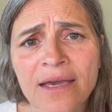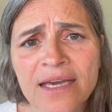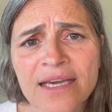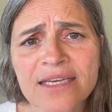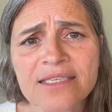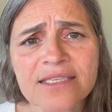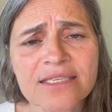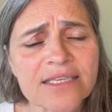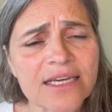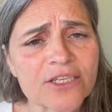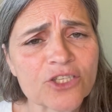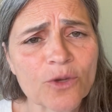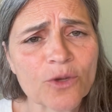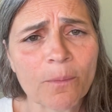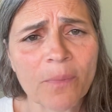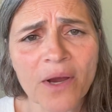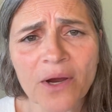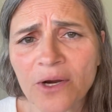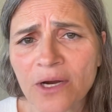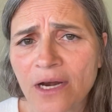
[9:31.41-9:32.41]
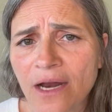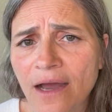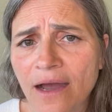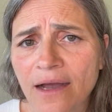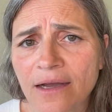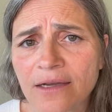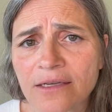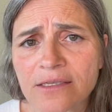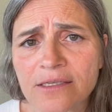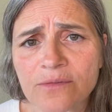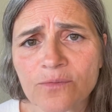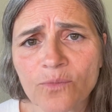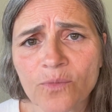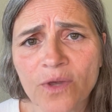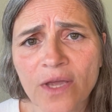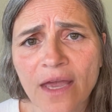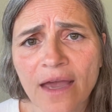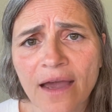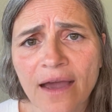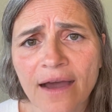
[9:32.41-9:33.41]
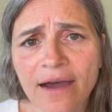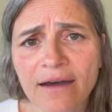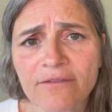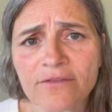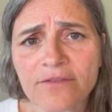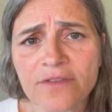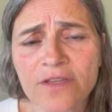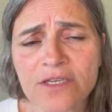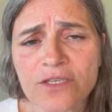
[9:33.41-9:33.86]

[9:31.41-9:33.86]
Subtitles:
It's such a paradox. We have